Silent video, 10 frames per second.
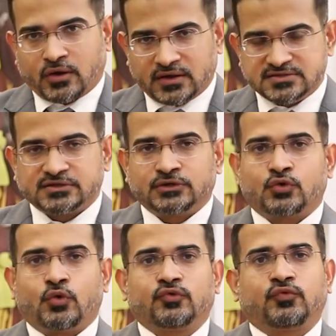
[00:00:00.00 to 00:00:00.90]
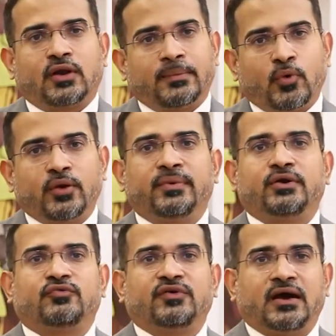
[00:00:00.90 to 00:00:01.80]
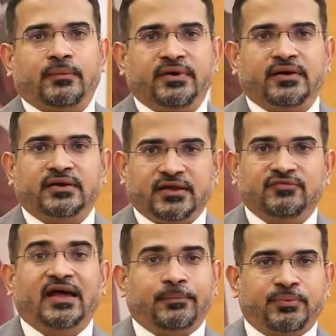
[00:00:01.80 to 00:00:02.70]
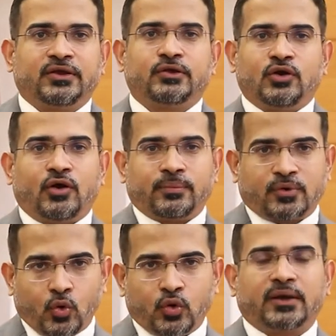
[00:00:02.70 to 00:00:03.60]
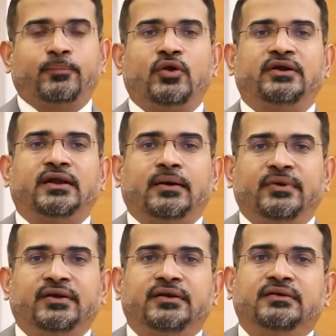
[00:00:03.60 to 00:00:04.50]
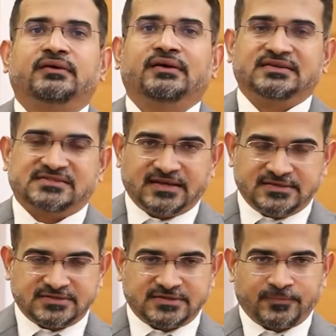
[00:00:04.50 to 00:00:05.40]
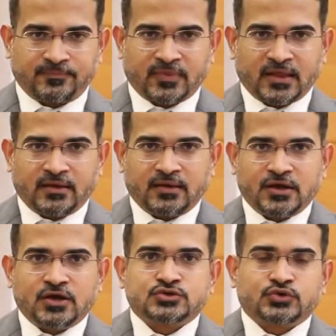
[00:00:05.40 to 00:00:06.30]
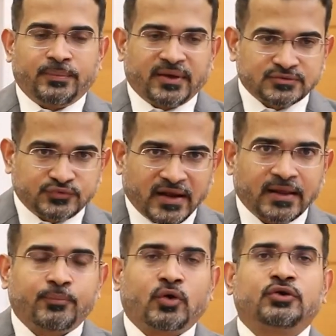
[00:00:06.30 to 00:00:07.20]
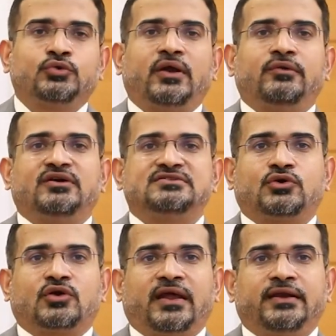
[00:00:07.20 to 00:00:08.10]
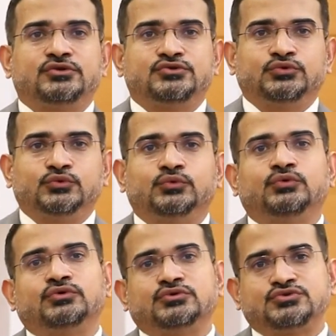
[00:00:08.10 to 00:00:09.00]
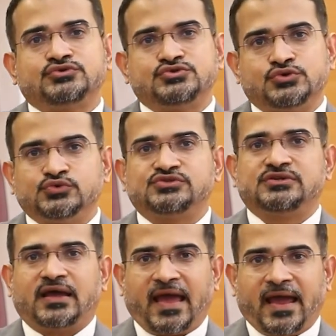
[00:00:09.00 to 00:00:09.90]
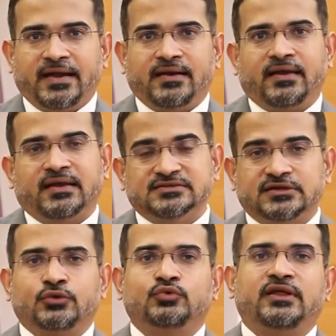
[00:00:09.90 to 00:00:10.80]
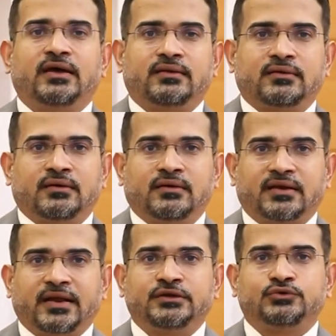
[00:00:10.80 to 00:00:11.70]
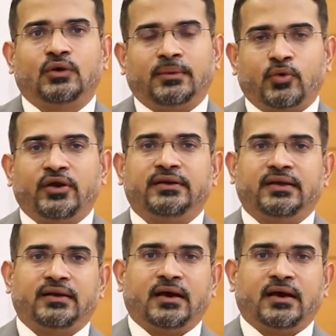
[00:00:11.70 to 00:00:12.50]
concerned court for appointment of an arbitrator if that particular court appointed arbitrator resigns. So it becomes very important to advise your client to choose and execute their right to appoint an